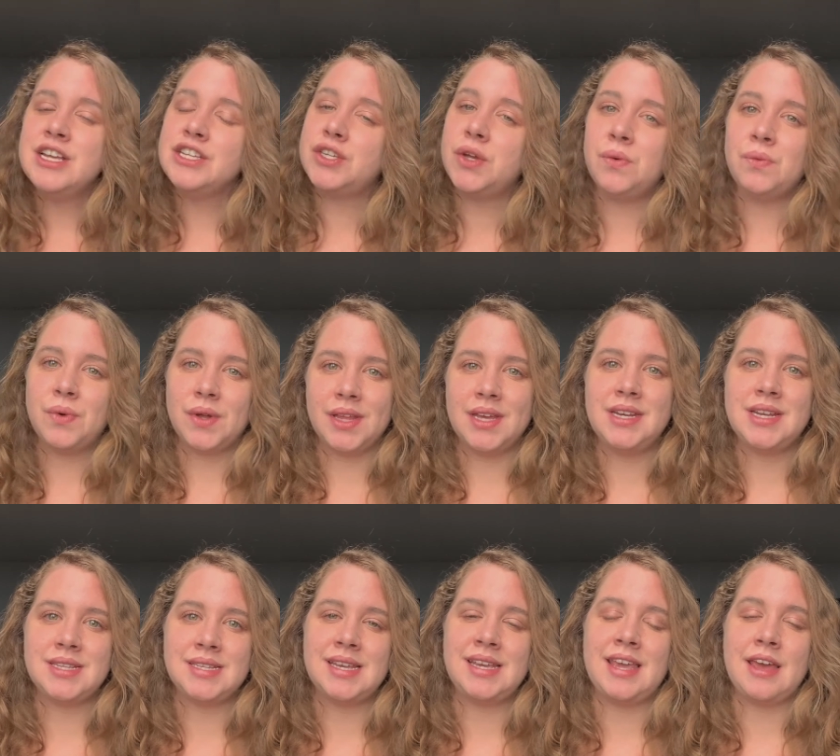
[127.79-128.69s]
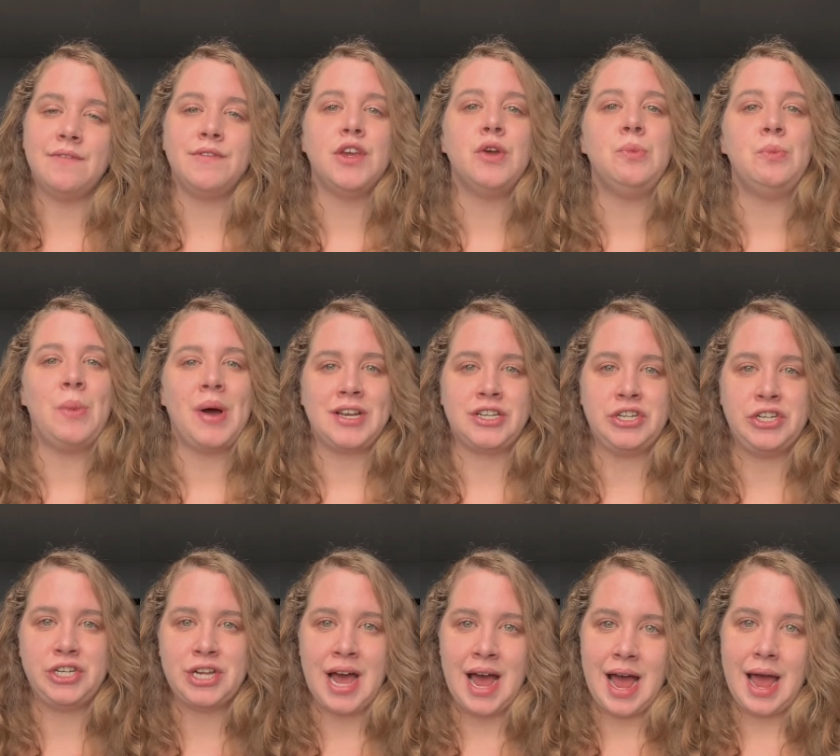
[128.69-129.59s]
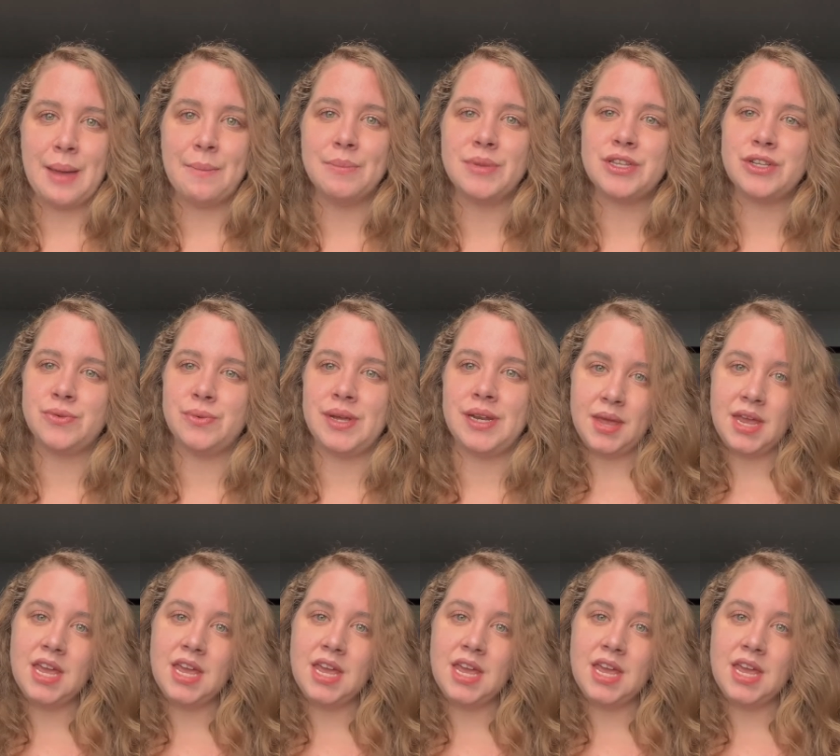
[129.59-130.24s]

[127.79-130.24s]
So it really doesn't give you much time between.